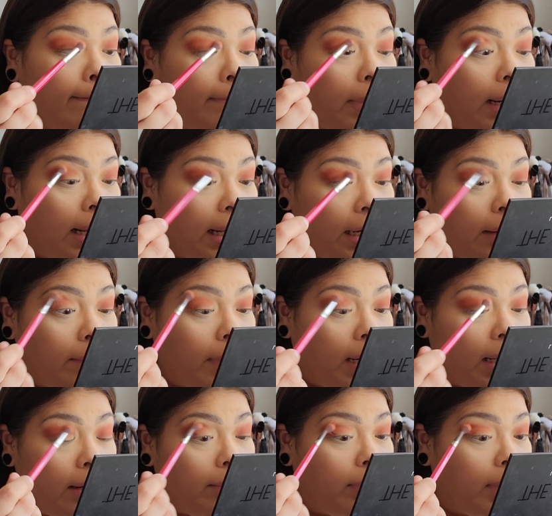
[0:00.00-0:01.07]
blend,
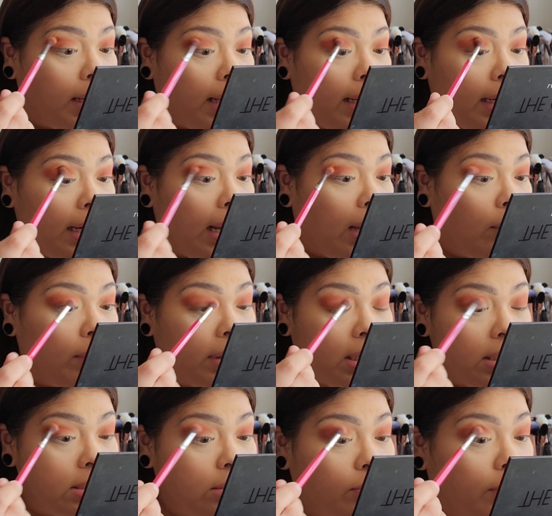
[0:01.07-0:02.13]
blend, blend. Now with
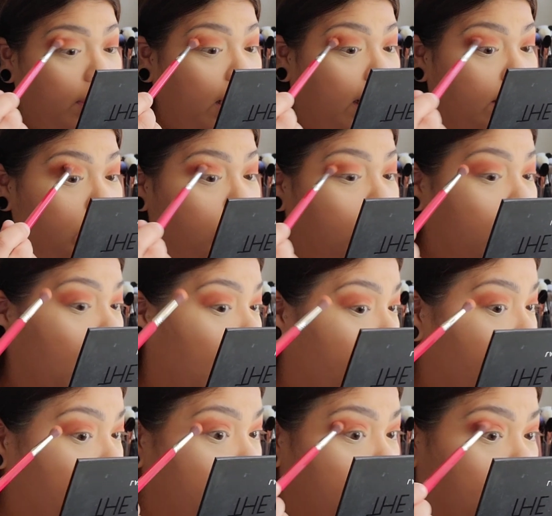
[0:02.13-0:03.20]
this one, I do
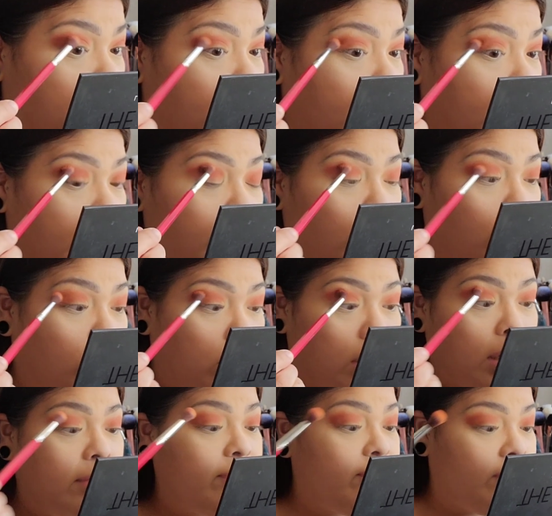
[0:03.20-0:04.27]
have a little bit more
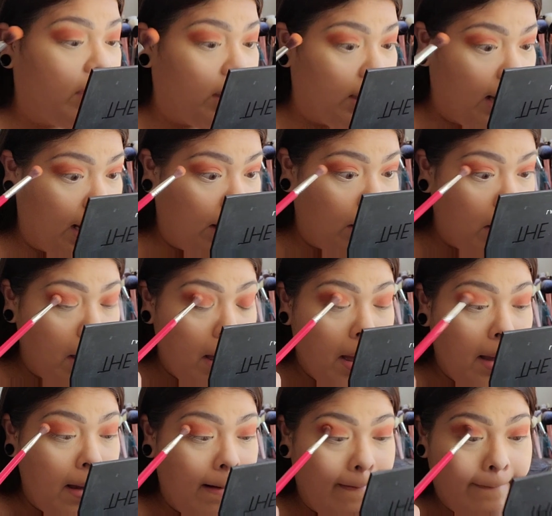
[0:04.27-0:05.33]
of fallout,
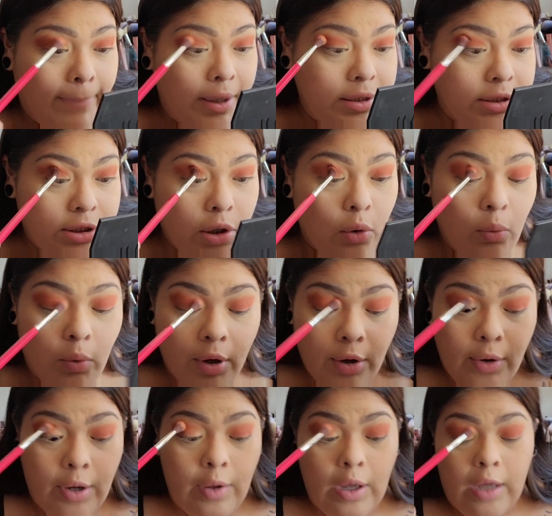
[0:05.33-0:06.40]
but don't
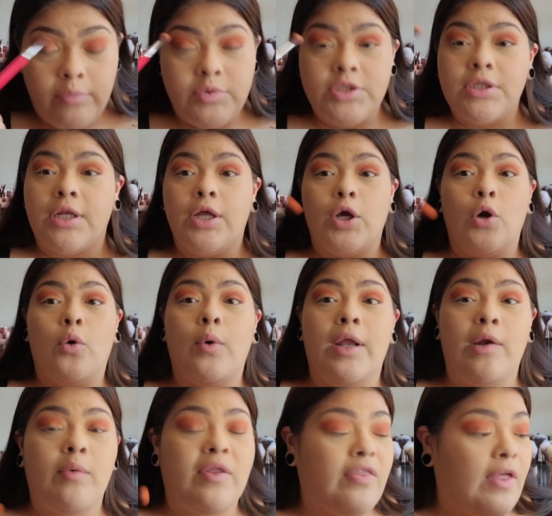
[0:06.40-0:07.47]
worry, I'm just gonna go
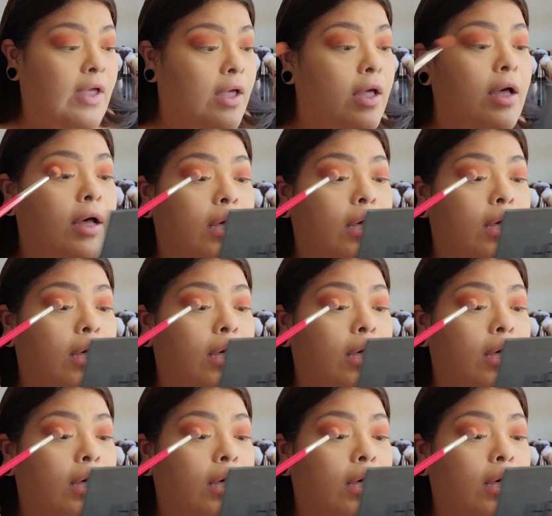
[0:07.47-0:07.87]
in with like